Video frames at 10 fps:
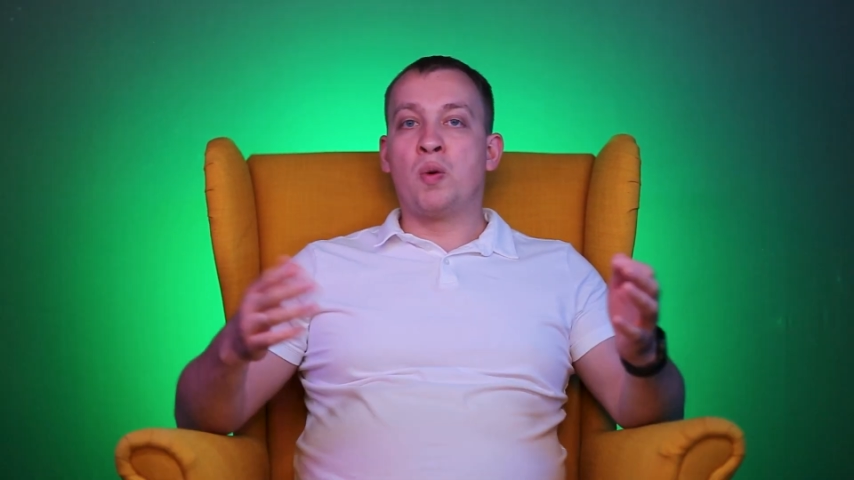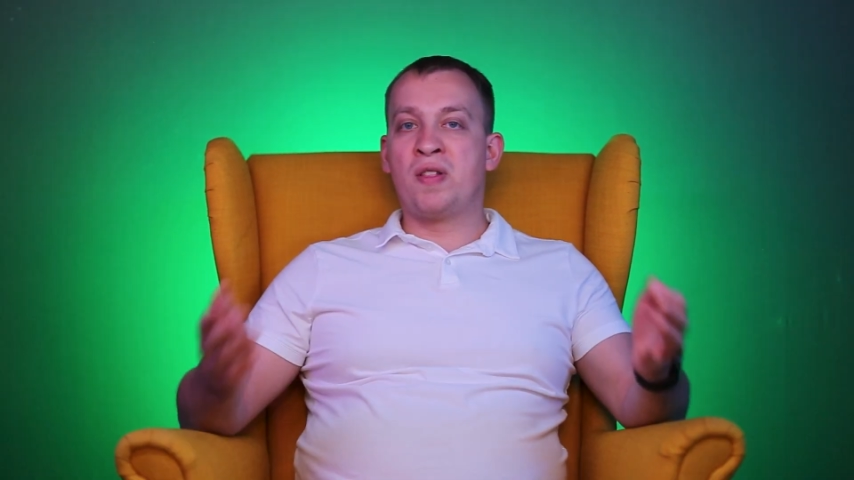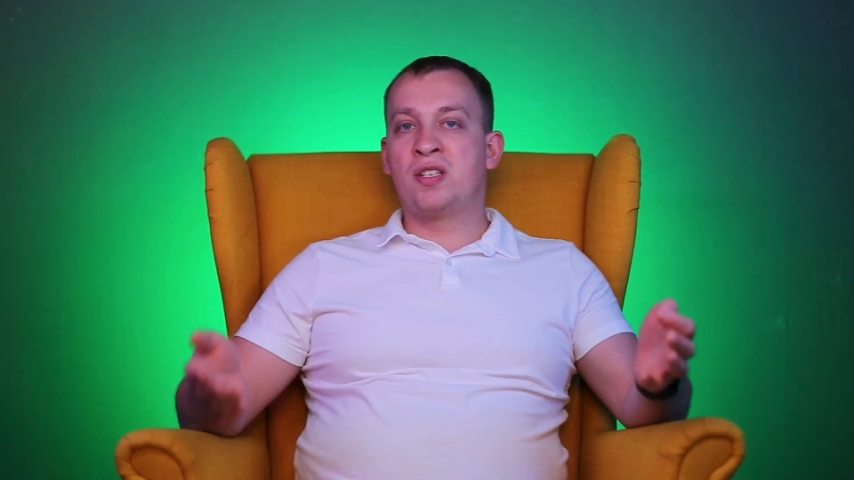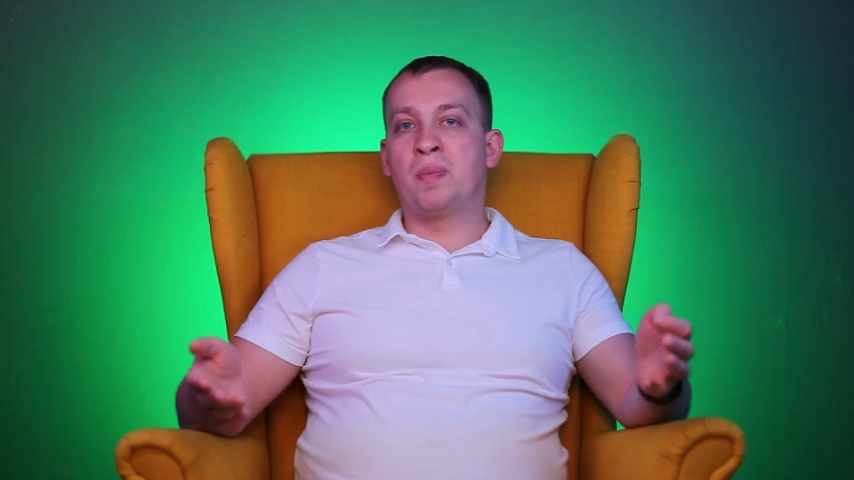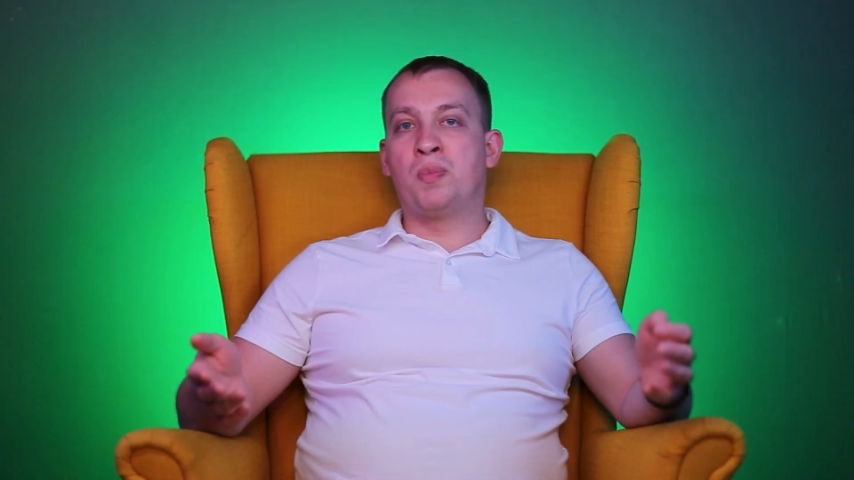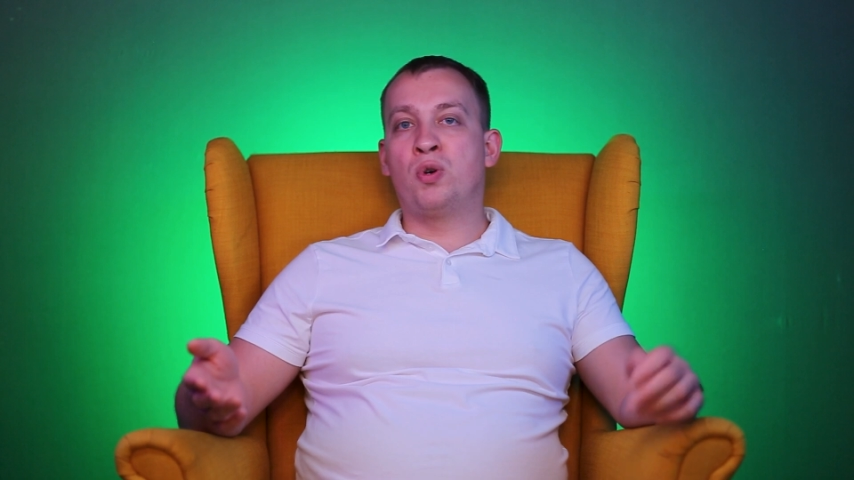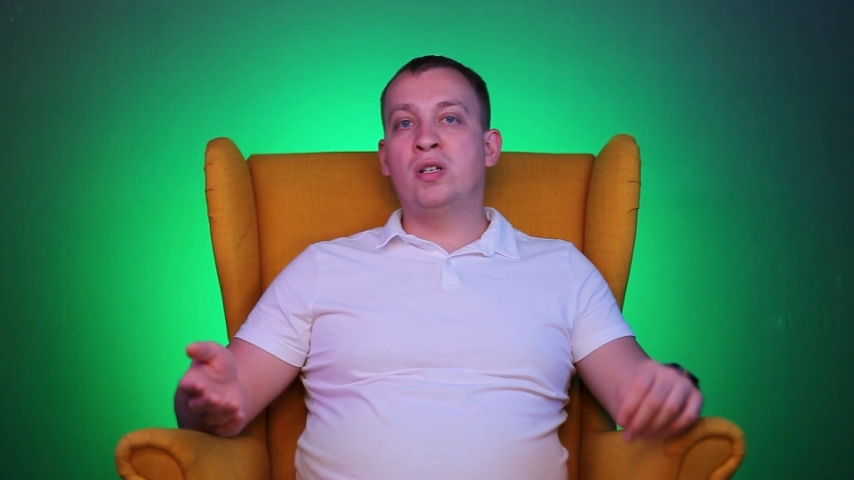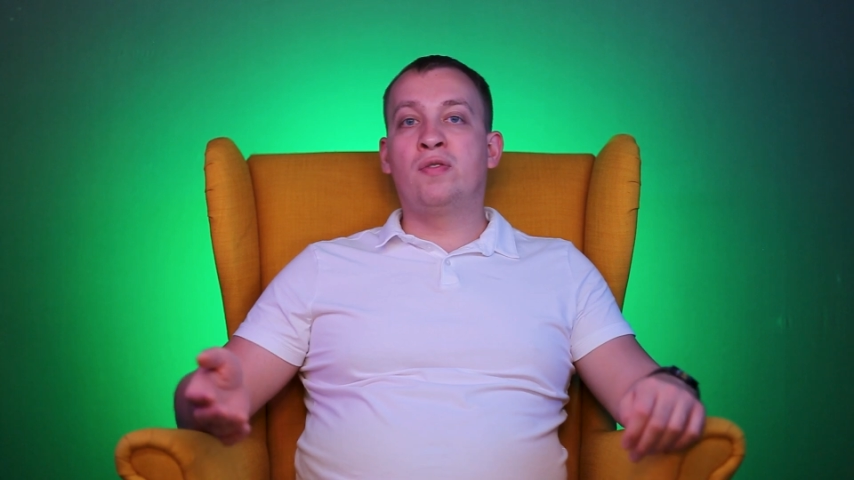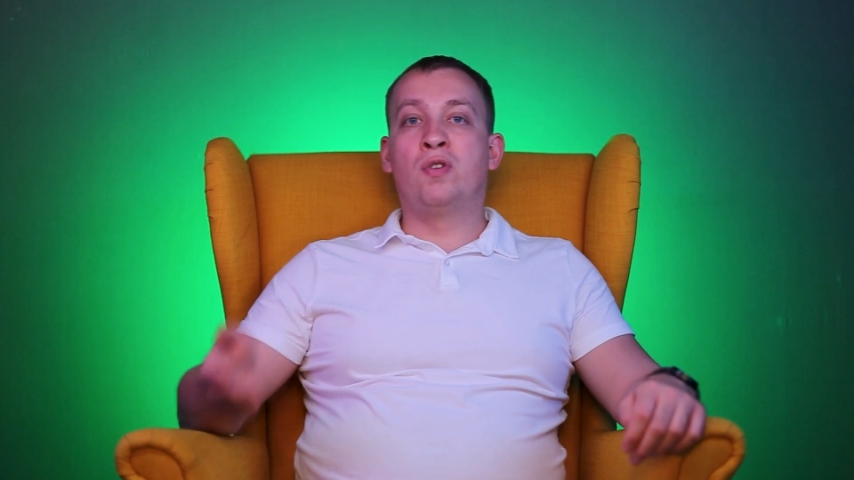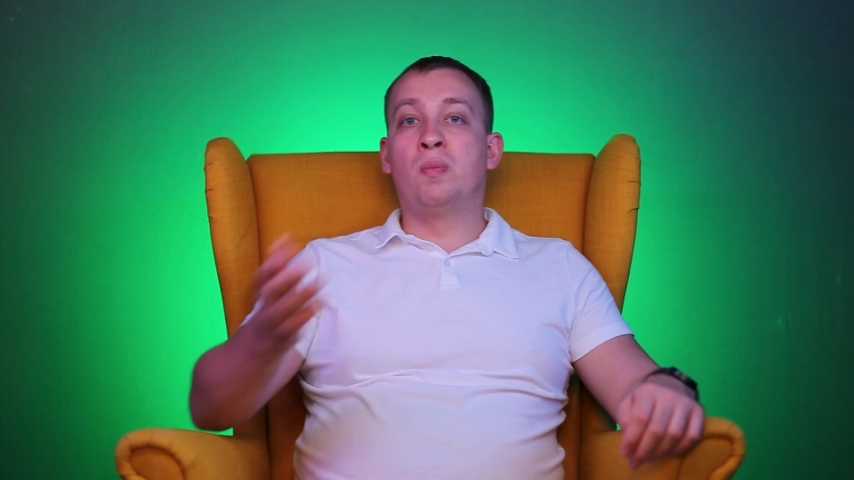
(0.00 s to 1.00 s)
with
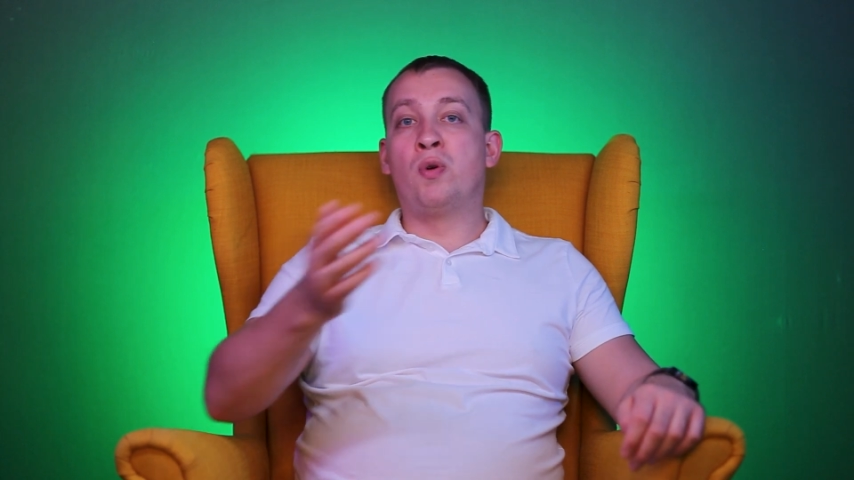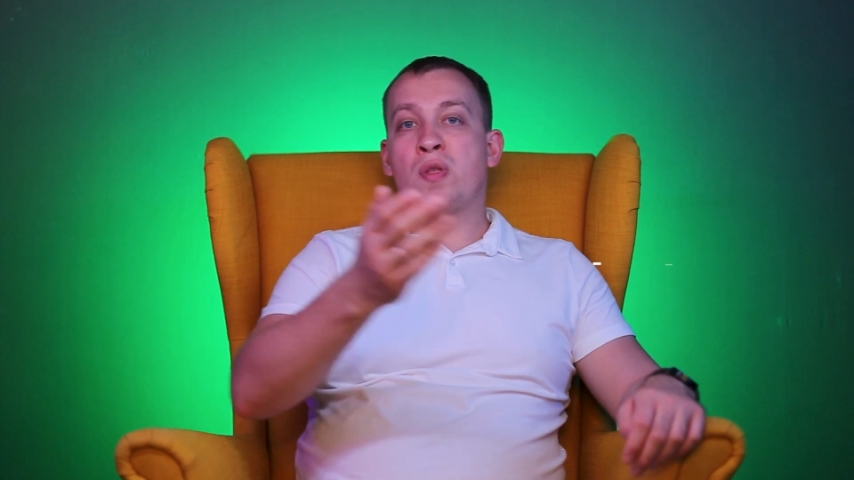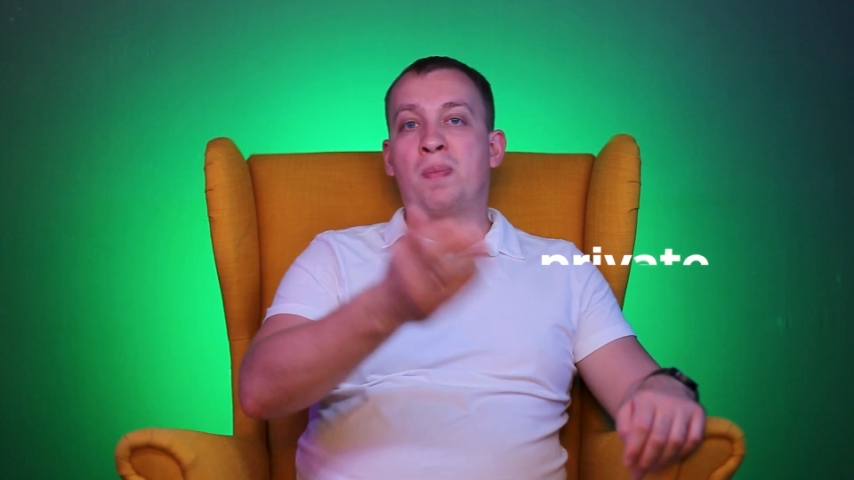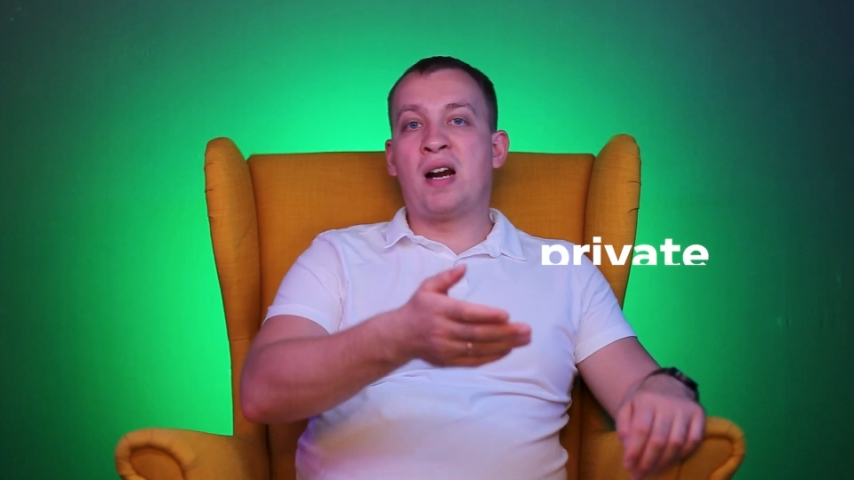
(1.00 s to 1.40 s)
support for both